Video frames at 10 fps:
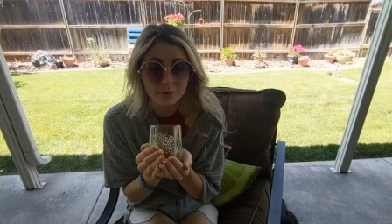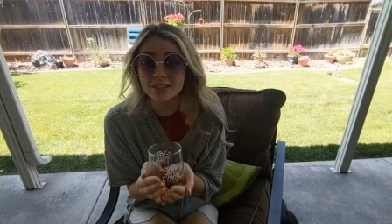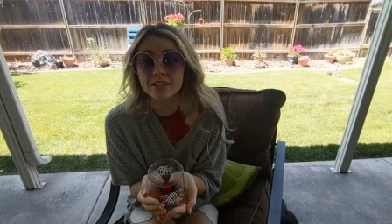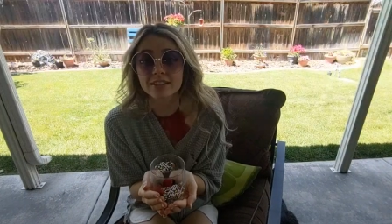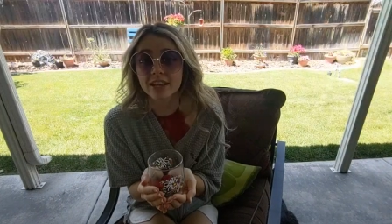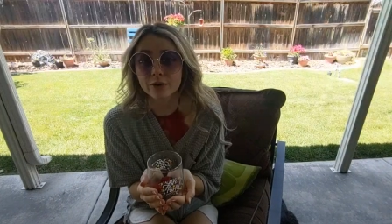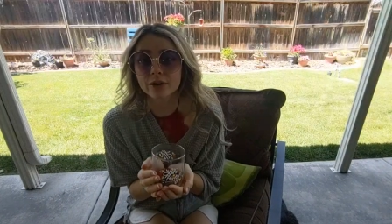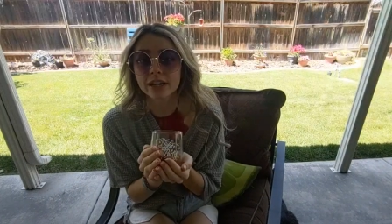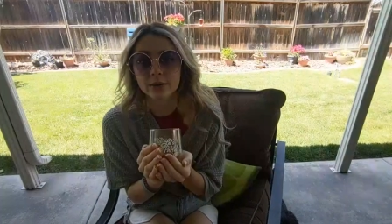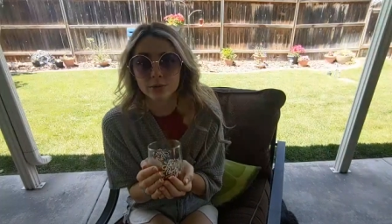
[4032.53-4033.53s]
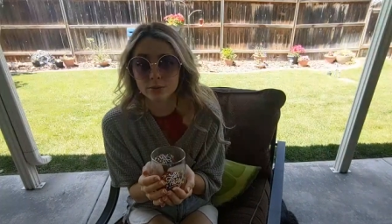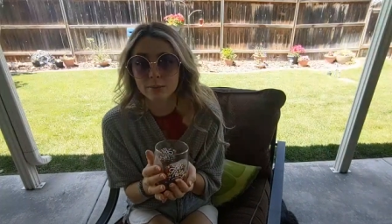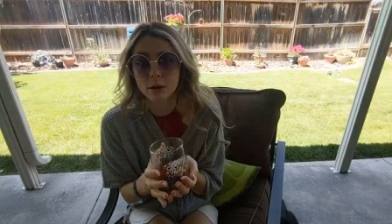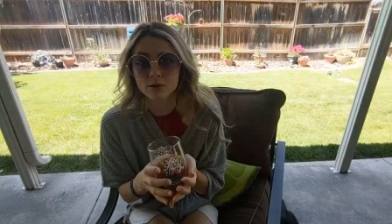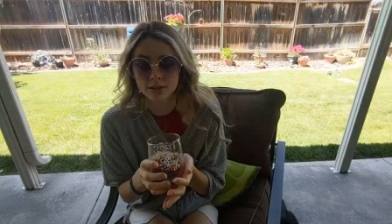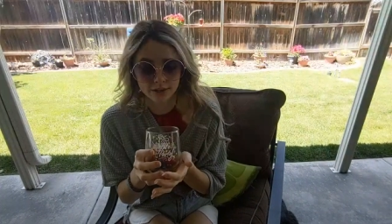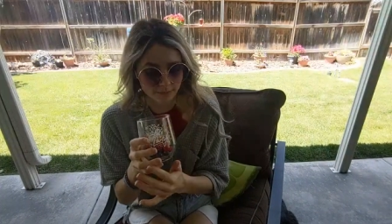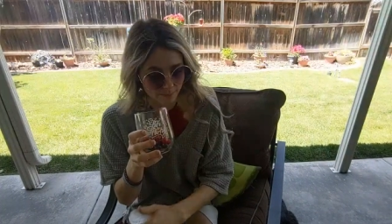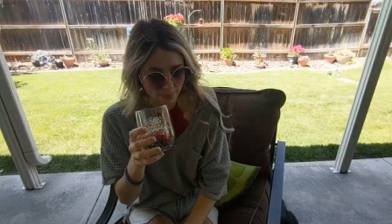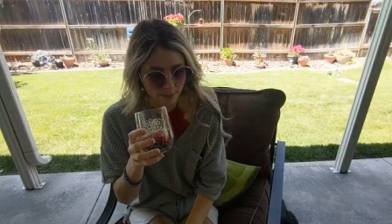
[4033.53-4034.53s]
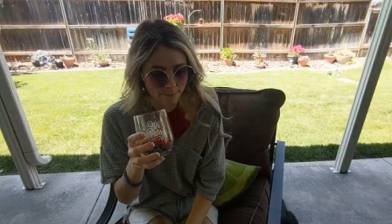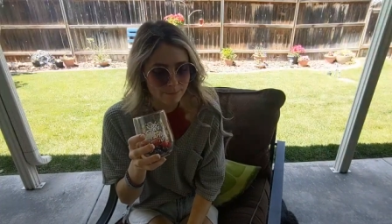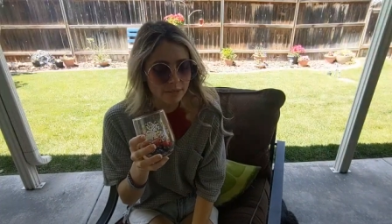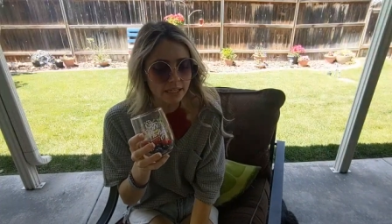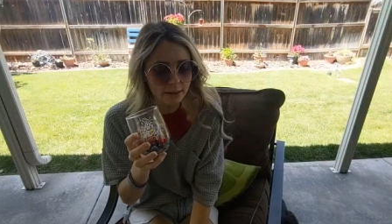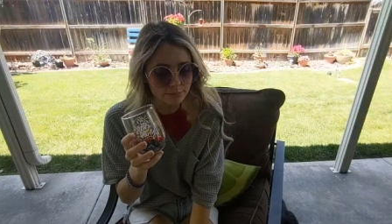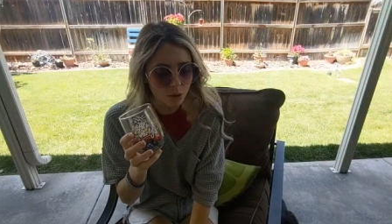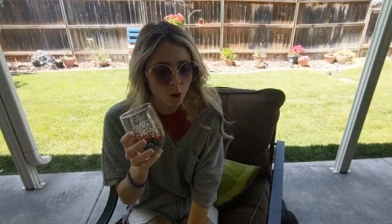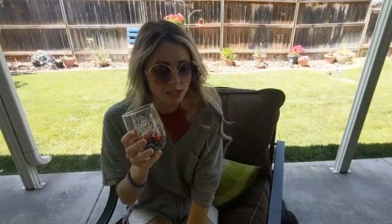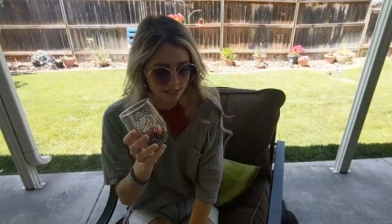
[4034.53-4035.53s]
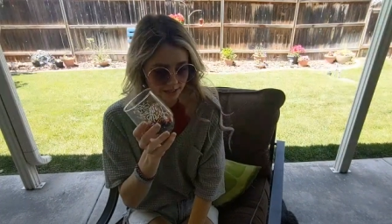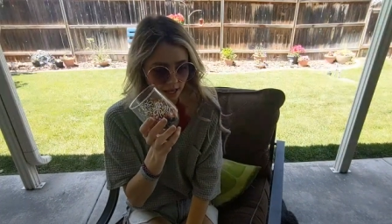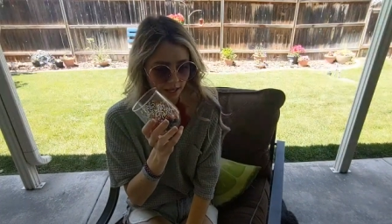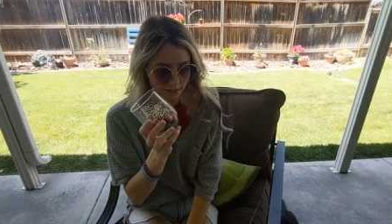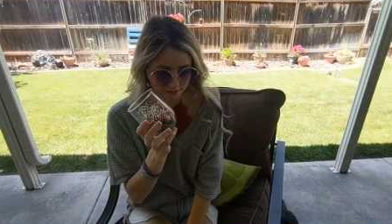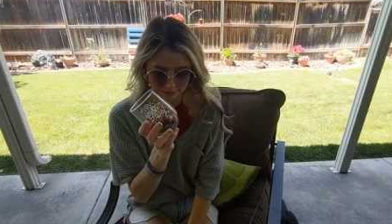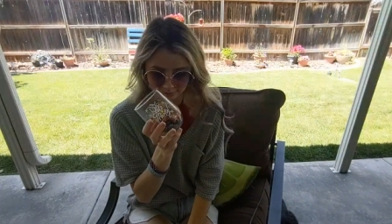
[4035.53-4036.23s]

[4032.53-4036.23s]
It wasn't a sangria. It was a mimosa. Mimosa.